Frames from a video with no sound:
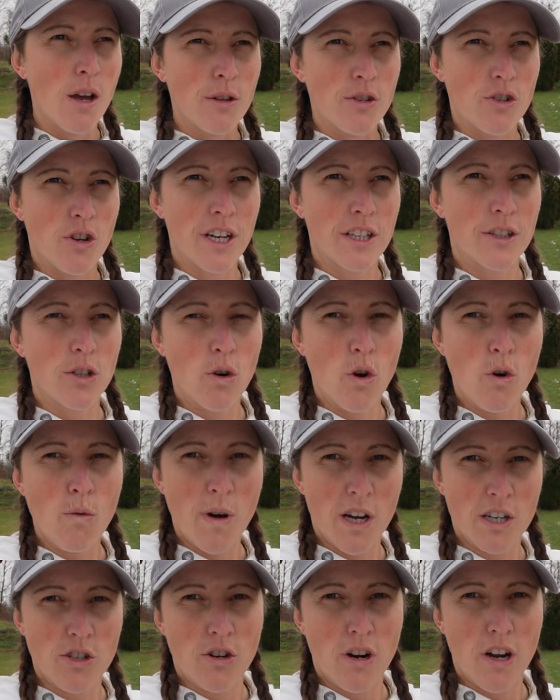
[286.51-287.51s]
Try to do all
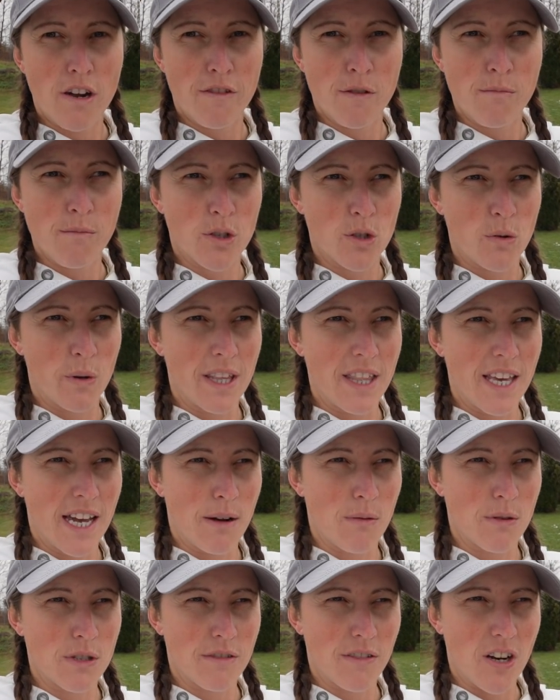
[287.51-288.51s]
my driving between the
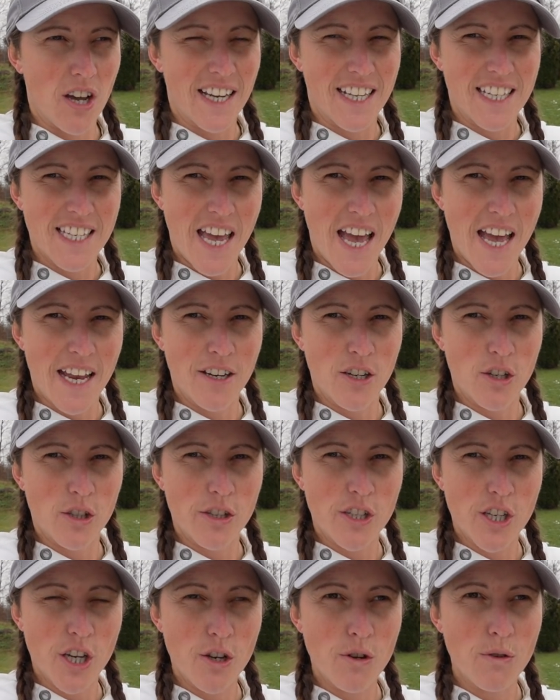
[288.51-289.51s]
hours of like 10
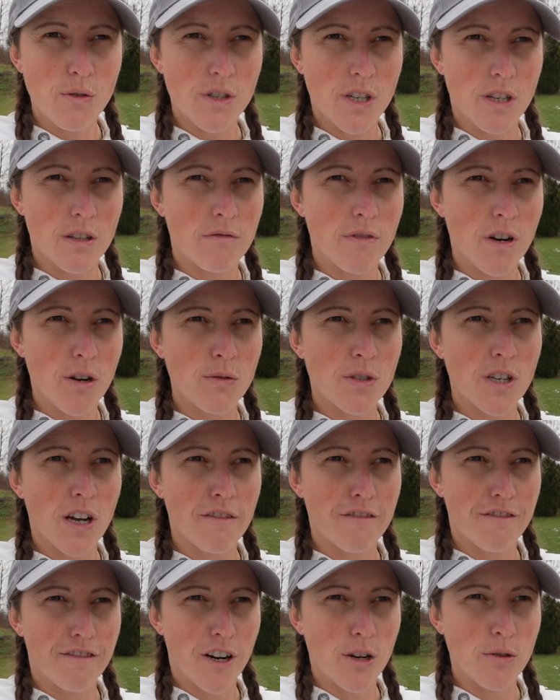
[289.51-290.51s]
and 2, so the roads
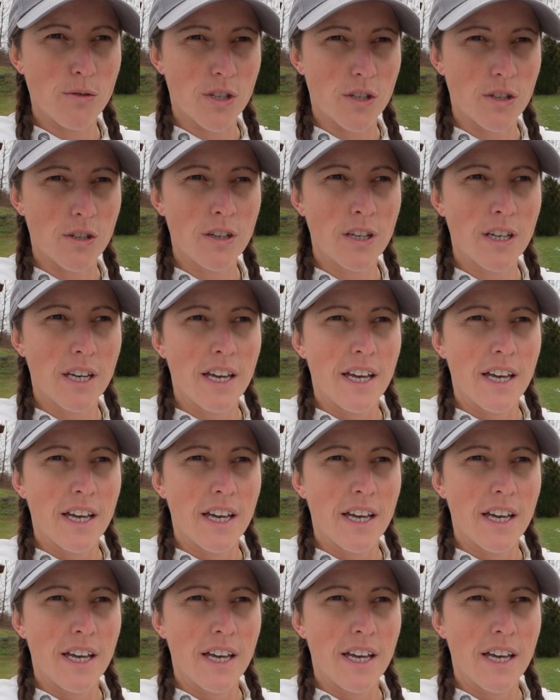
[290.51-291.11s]
aren't frozen.